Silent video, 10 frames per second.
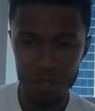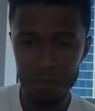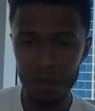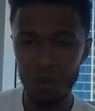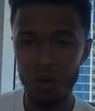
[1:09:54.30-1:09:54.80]

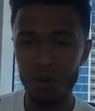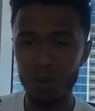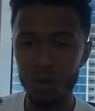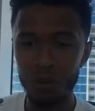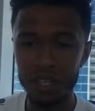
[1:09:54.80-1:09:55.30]
Put a
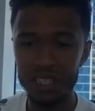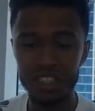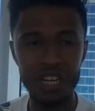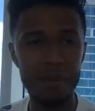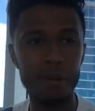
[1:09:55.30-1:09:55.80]
111 in the
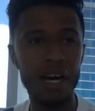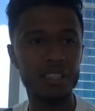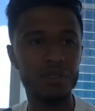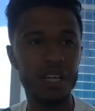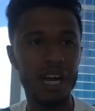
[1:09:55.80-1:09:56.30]
chat
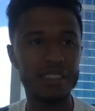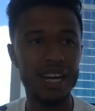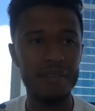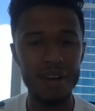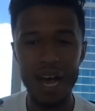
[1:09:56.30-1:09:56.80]
box if you guys
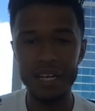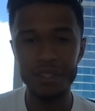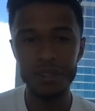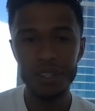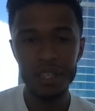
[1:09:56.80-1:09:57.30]
got value.